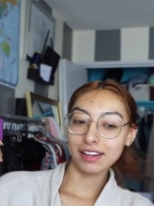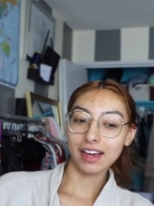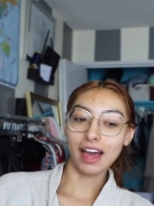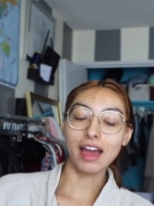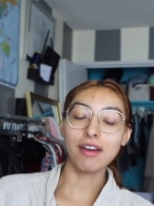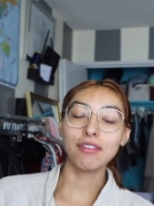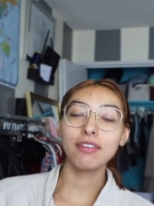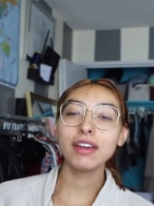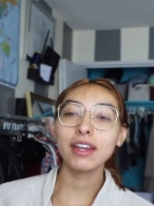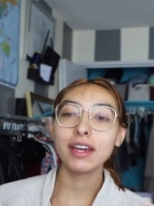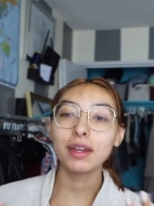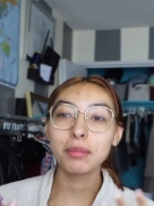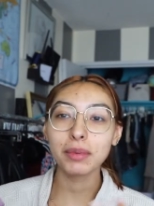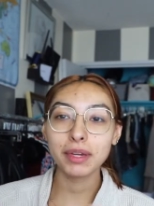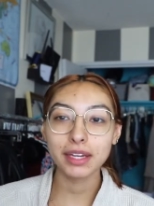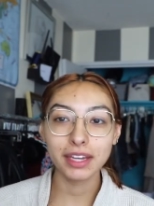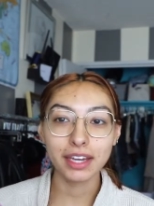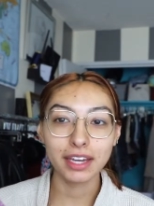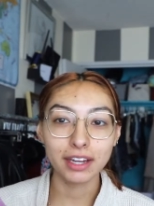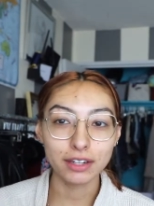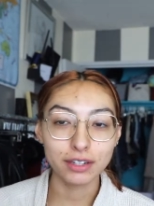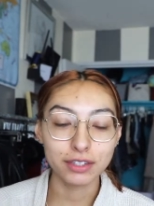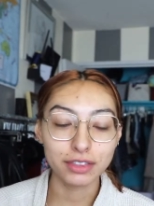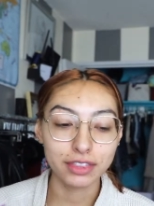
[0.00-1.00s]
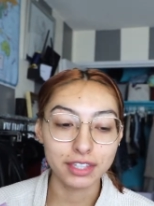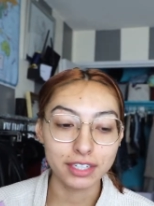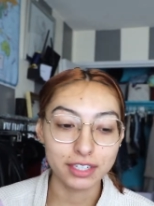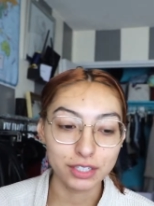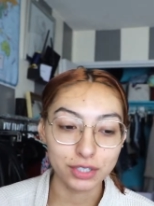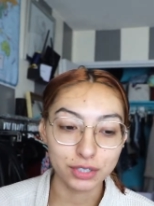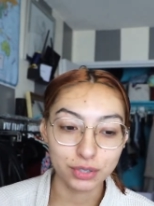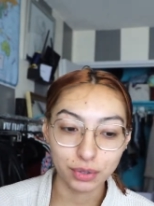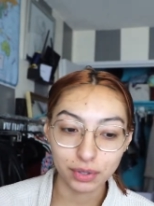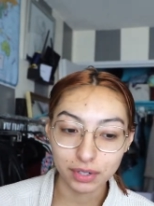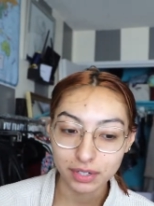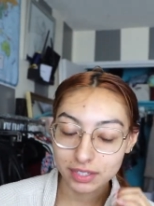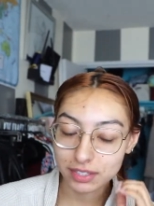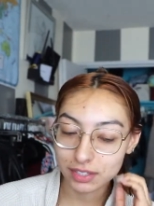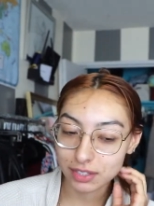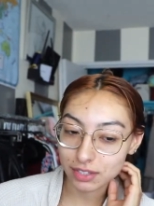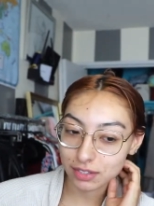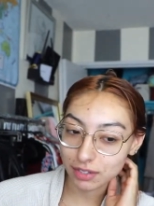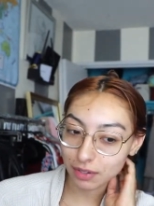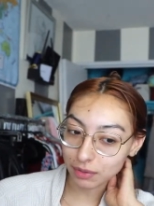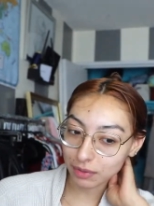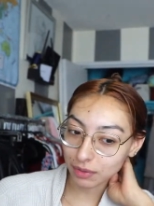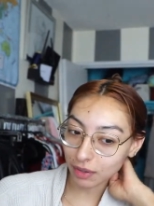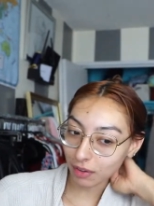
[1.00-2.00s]
I haven't had my hair this short in
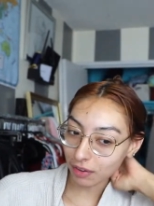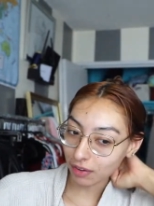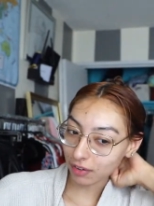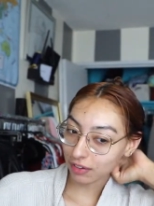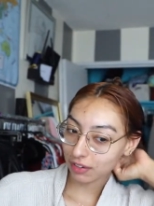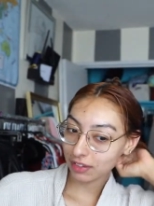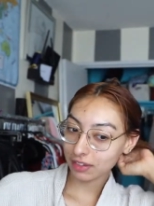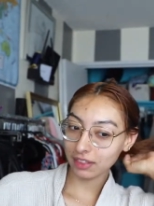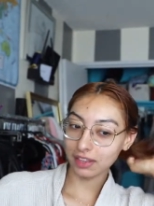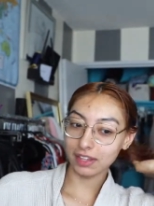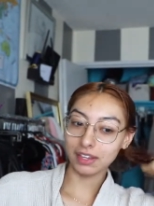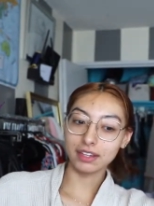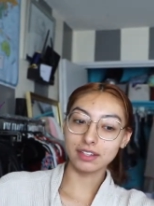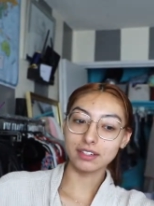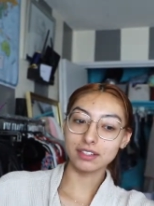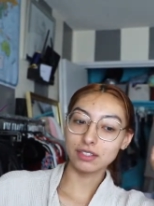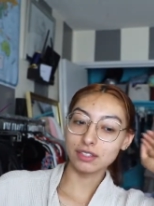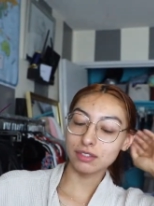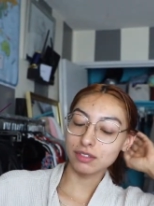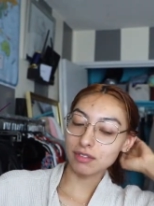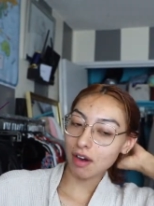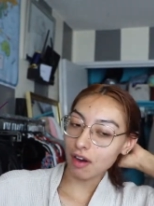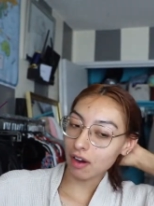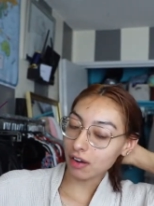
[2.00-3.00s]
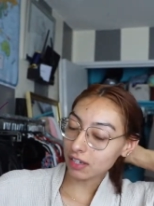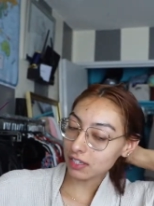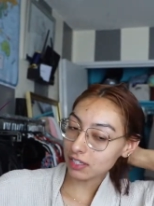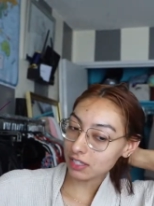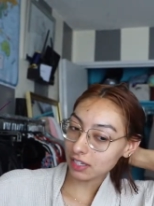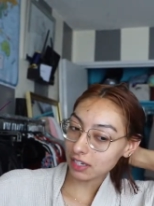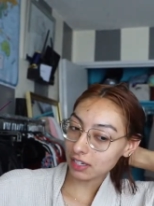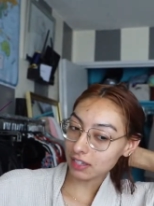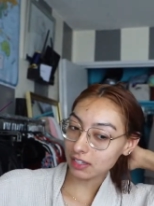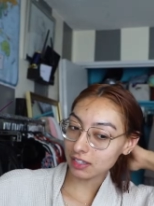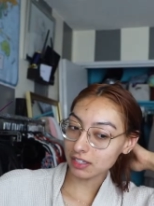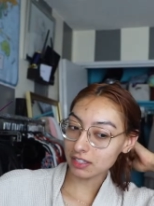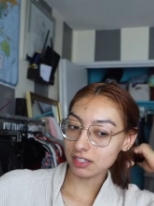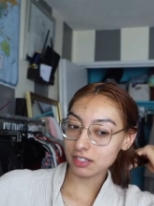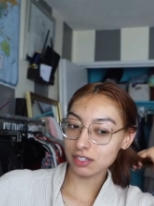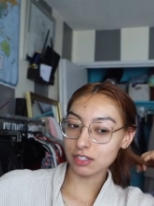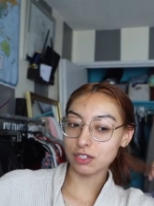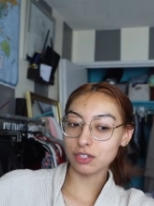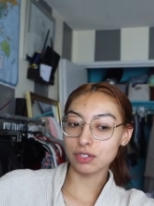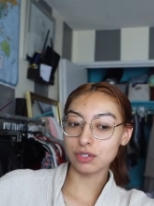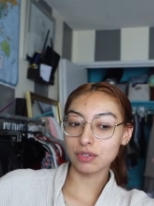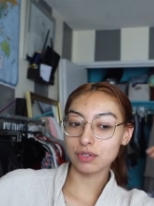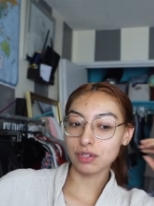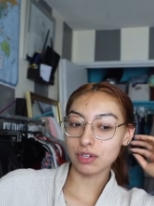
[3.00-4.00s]
so long. Like, honestly, I think
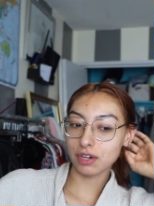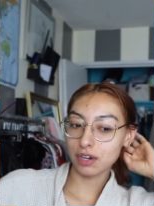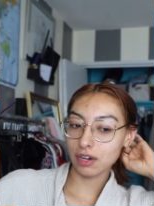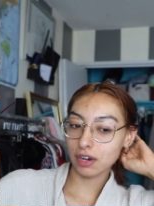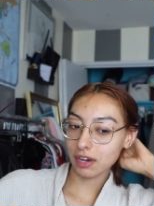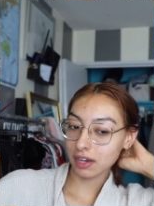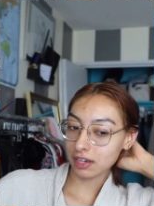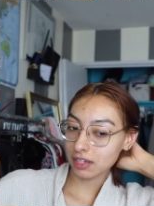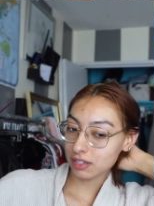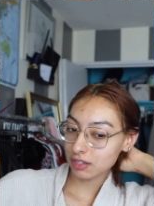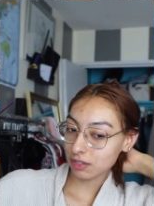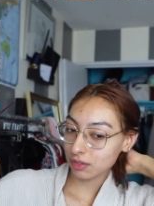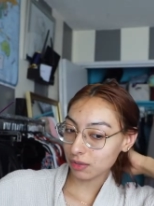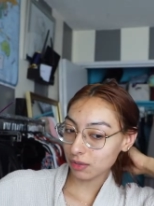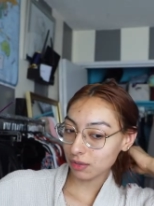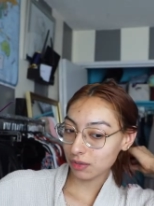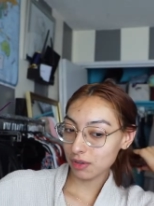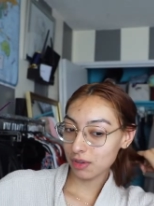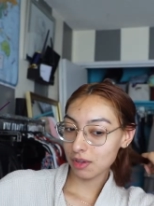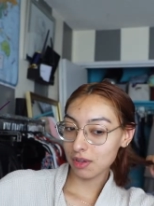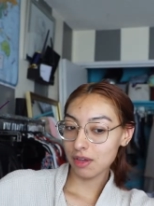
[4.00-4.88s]
since junior year of high school.